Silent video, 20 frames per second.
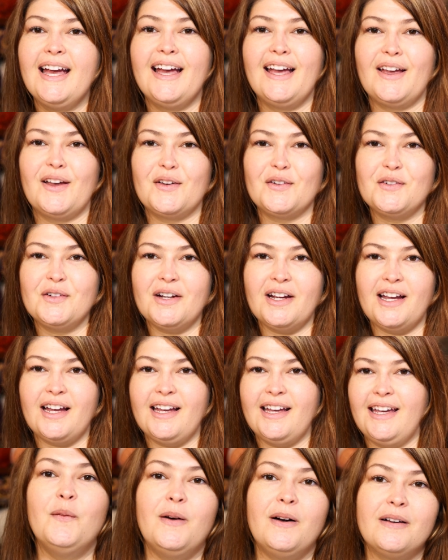
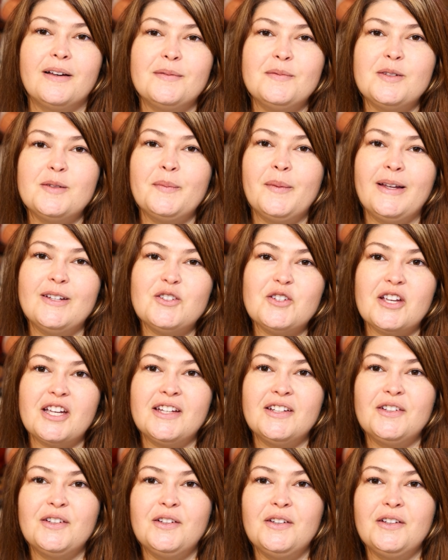Alright, welcome to my
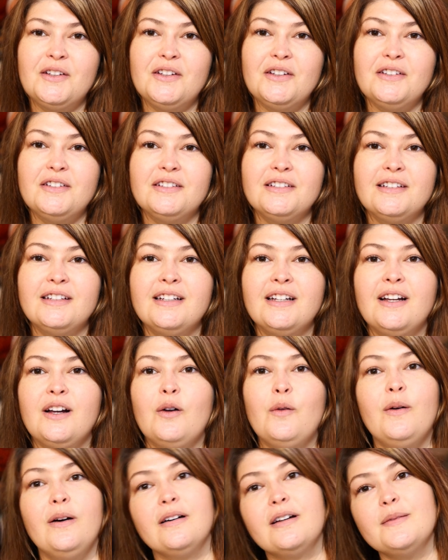channel.
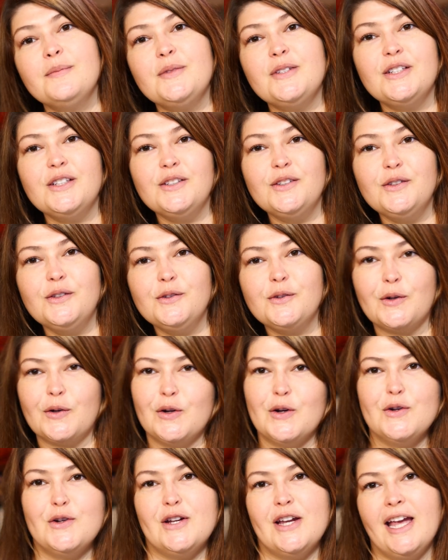Welcome to
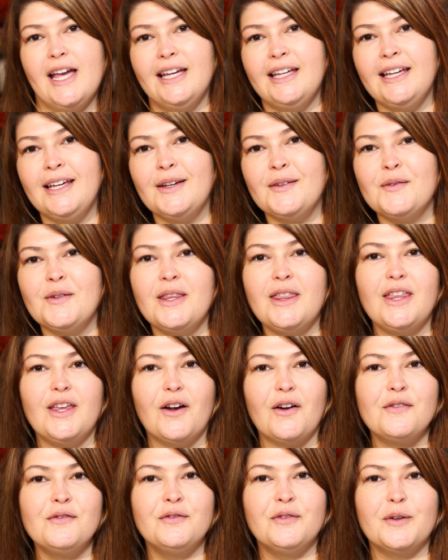Crocheting with
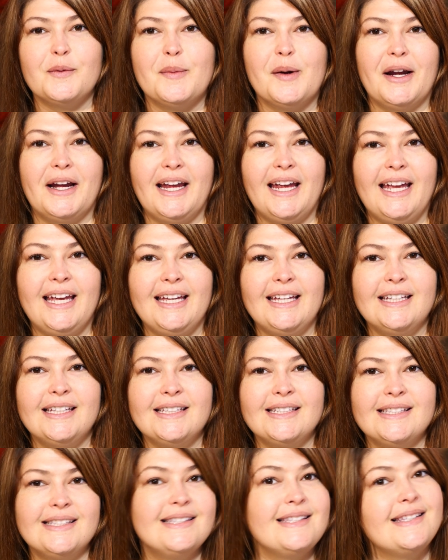Yarn for
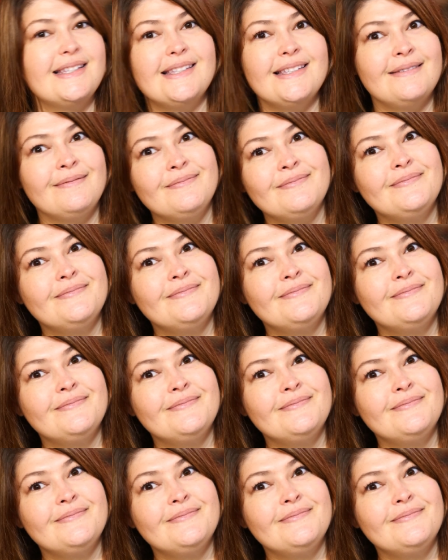Brains.